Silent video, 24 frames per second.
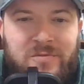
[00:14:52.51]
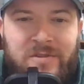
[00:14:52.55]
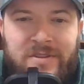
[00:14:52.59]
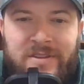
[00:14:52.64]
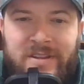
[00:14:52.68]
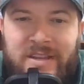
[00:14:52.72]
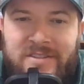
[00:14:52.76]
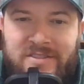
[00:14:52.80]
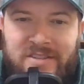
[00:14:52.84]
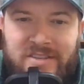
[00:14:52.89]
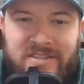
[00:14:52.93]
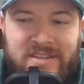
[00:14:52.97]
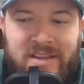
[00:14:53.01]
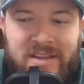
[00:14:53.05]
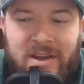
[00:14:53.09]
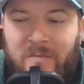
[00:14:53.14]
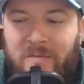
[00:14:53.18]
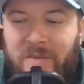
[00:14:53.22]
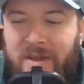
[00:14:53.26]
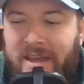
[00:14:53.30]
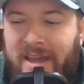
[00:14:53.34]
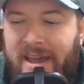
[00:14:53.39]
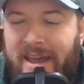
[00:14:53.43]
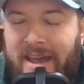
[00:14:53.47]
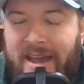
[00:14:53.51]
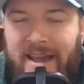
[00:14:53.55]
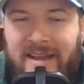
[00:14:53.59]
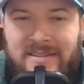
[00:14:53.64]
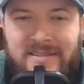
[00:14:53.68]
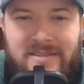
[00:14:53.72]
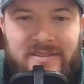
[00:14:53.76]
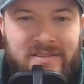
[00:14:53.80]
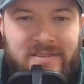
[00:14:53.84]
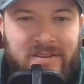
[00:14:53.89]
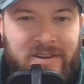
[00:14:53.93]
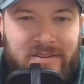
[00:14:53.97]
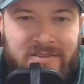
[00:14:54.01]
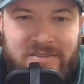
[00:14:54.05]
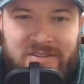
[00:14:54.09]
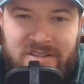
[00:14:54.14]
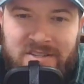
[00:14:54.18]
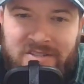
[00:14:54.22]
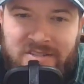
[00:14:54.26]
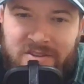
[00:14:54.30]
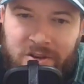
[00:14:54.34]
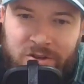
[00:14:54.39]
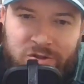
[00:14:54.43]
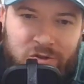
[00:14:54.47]
one that just helped me ask
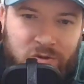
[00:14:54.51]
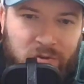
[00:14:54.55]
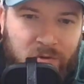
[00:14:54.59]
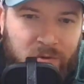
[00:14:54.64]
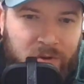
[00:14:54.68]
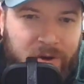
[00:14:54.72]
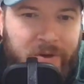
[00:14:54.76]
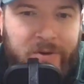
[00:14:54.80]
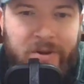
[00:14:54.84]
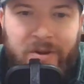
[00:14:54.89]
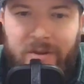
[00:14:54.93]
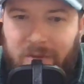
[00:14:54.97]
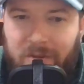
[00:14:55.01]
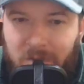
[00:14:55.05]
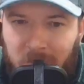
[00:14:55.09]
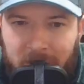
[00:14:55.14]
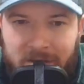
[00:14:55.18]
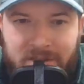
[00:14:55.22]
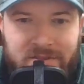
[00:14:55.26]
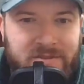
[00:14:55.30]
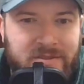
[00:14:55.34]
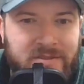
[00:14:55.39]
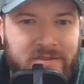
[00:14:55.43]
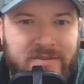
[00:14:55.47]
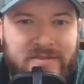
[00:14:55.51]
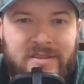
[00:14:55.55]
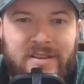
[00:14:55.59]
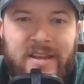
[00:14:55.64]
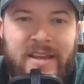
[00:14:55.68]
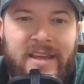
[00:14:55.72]
just a trillion questions.